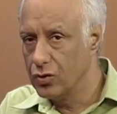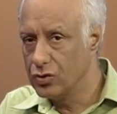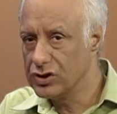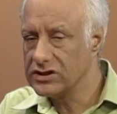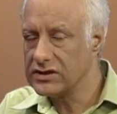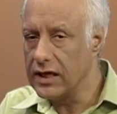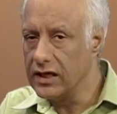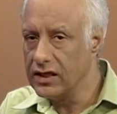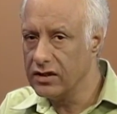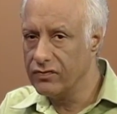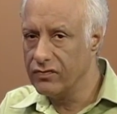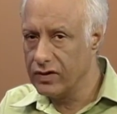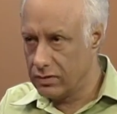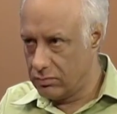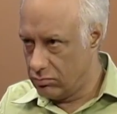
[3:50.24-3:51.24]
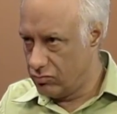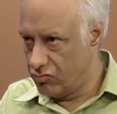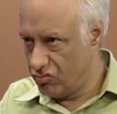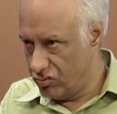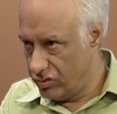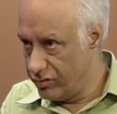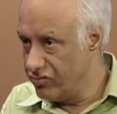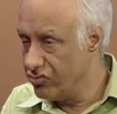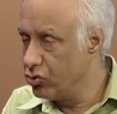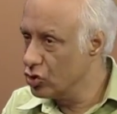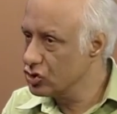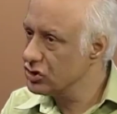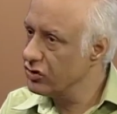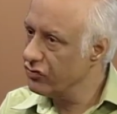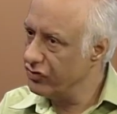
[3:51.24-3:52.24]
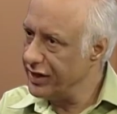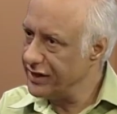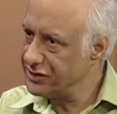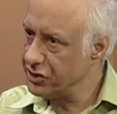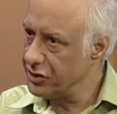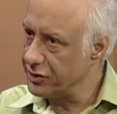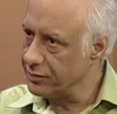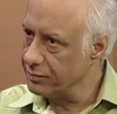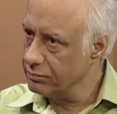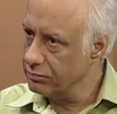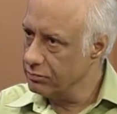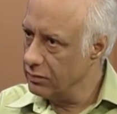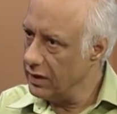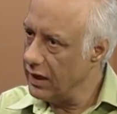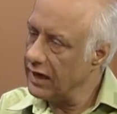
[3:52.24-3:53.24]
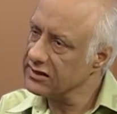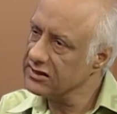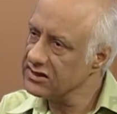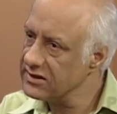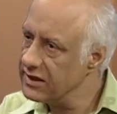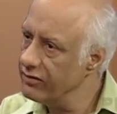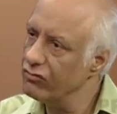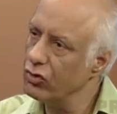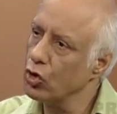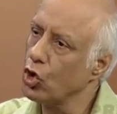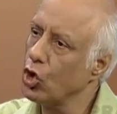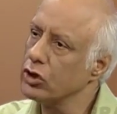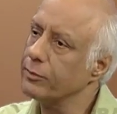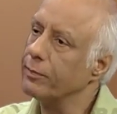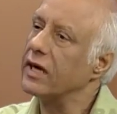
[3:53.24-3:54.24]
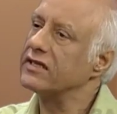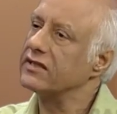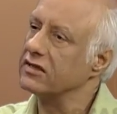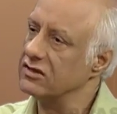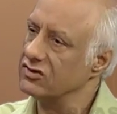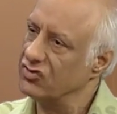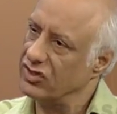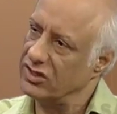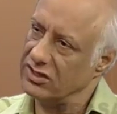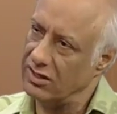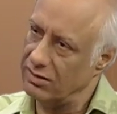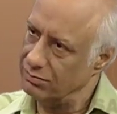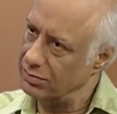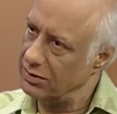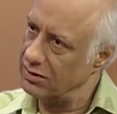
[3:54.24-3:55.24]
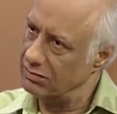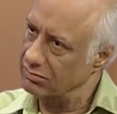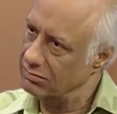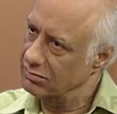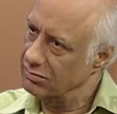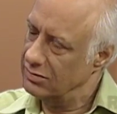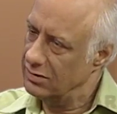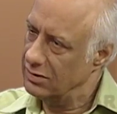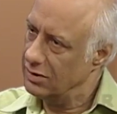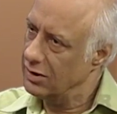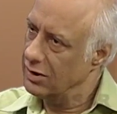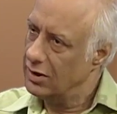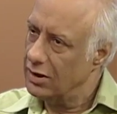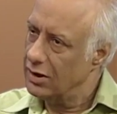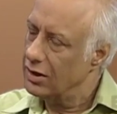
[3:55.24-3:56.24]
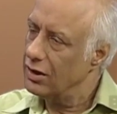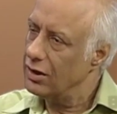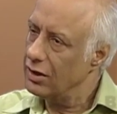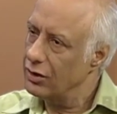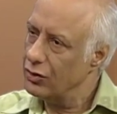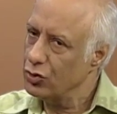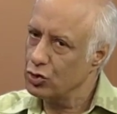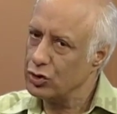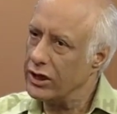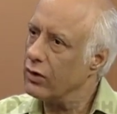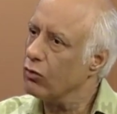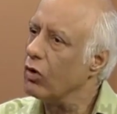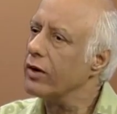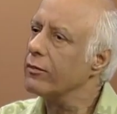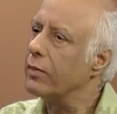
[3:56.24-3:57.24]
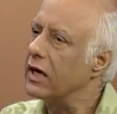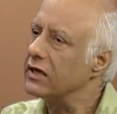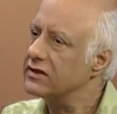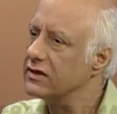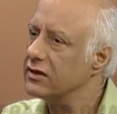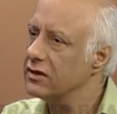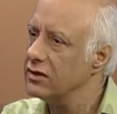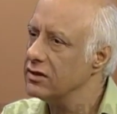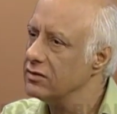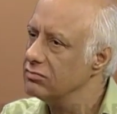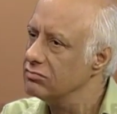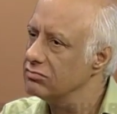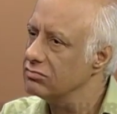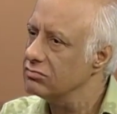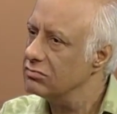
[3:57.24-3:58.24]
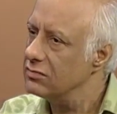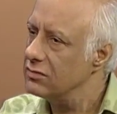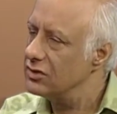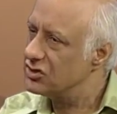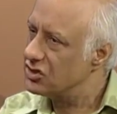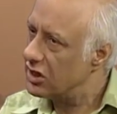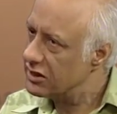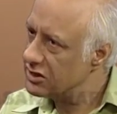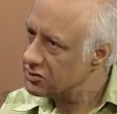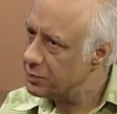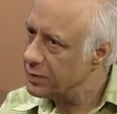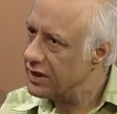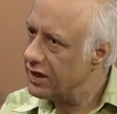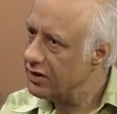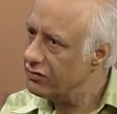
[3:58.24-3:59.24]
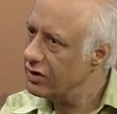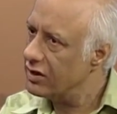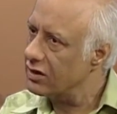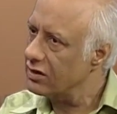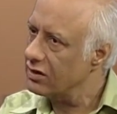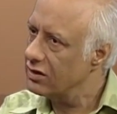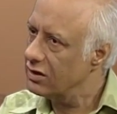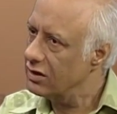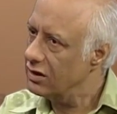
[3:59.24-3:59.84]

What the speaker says: You see, scientific forces of nature act the same way on all the particles, for example. You take one particle, study its behavior,